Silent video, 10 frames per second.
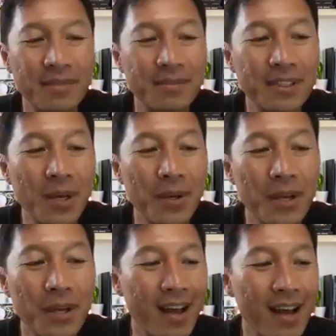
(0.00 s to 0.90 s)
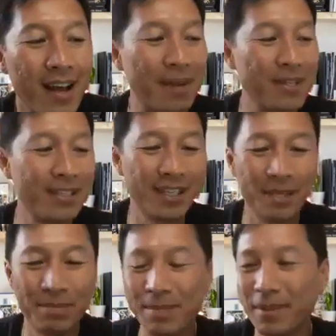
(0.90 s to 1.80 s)
So I want to tell
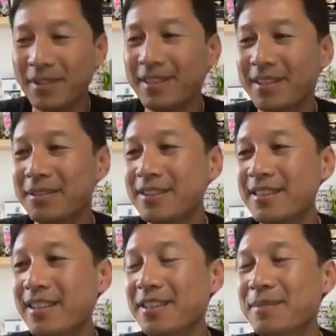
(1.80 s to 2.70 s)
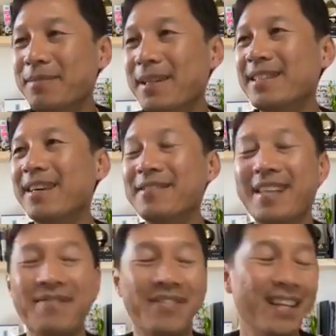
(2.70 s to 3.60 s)
people a little bit of
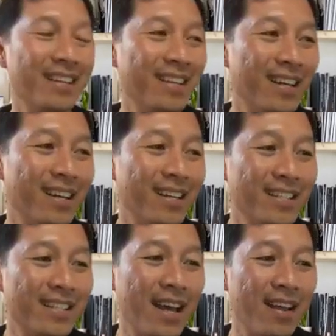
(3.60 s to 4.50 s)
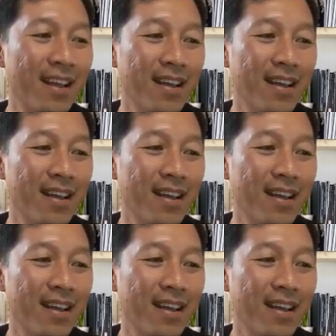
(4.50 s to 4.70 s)
something is that